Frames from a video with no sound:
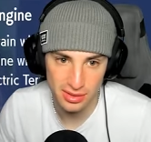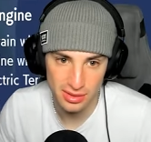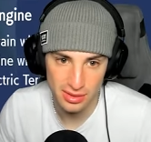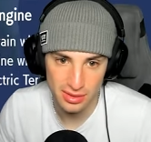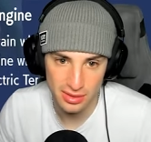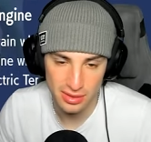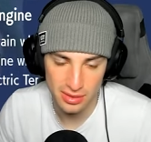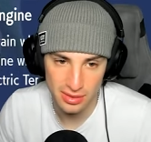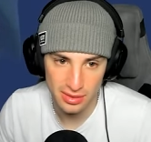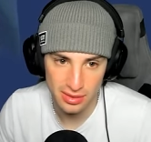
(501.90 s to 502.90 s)

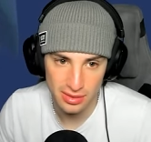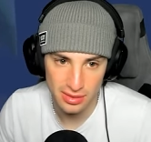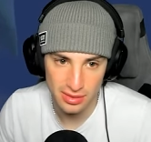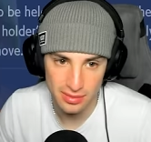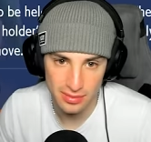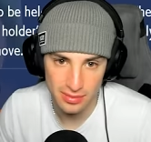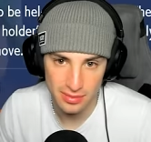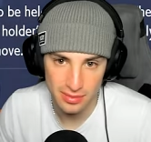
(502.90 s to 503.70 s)
Nobody speaks.